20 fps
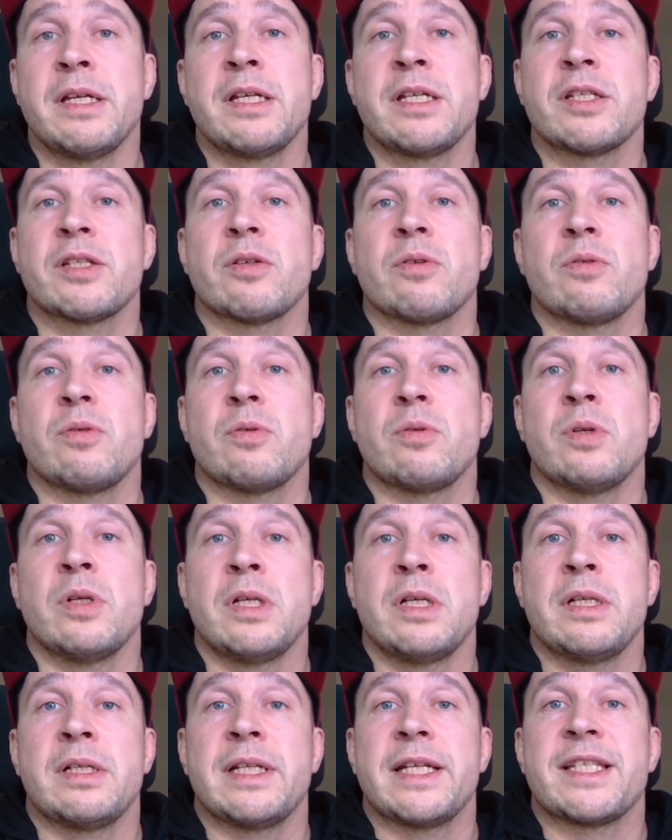So
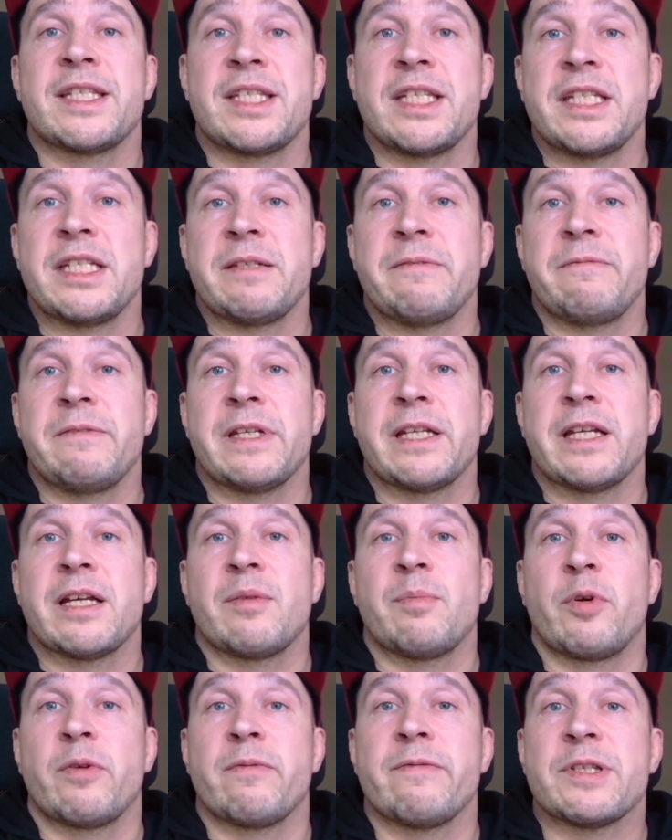let's see if we can
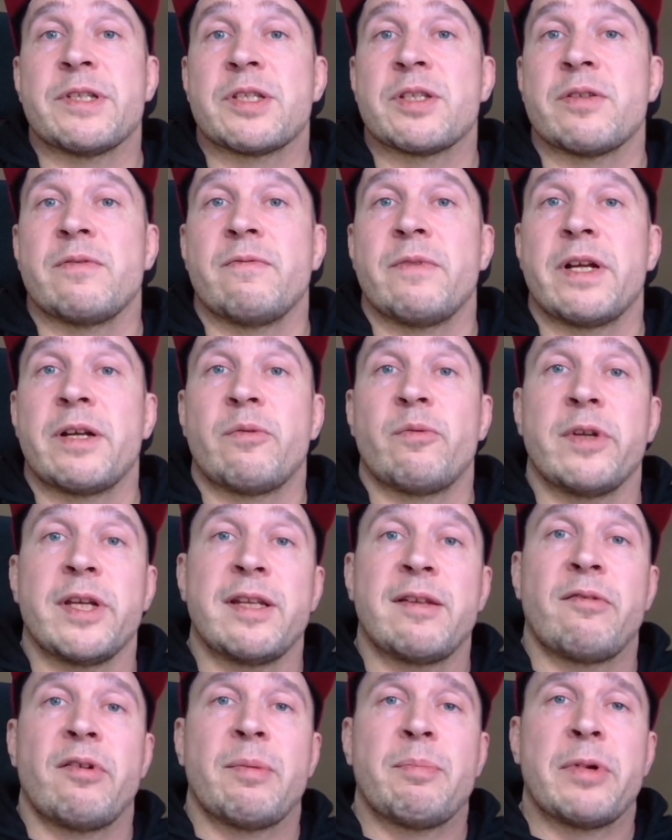provision one
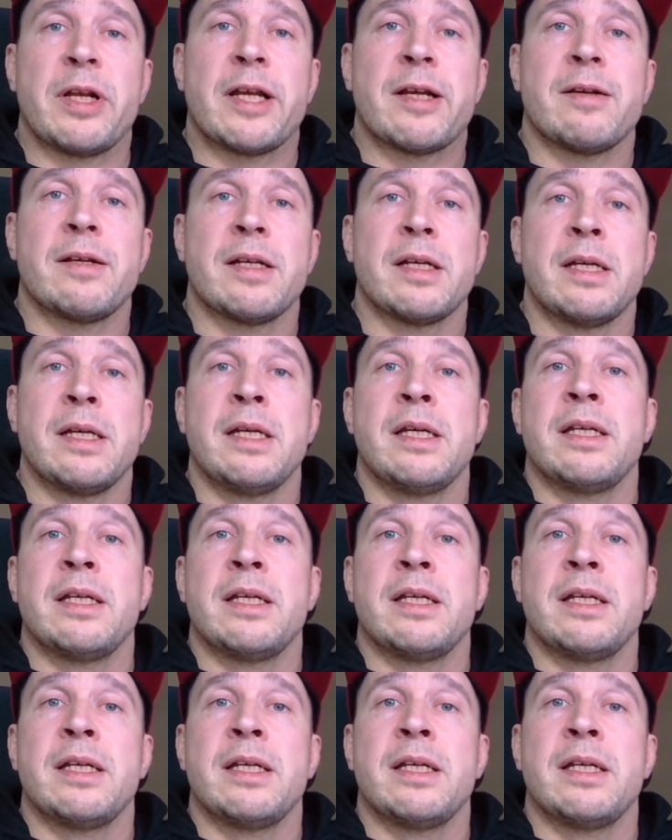read replica.